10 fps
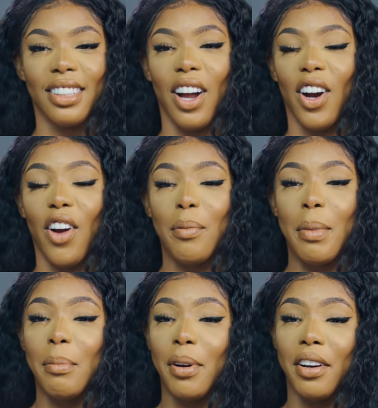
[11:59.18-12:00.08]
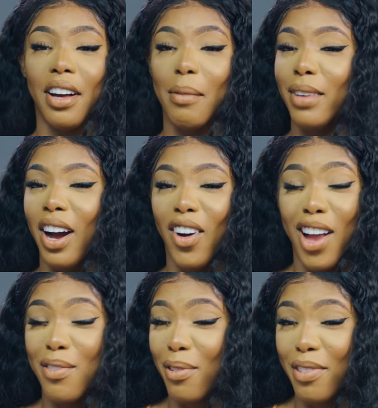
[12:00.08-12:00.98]
I can't remember. I
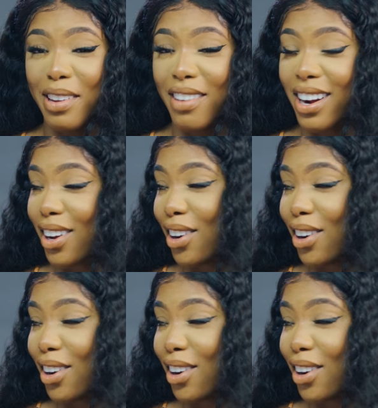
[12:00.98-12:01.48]
can't even think right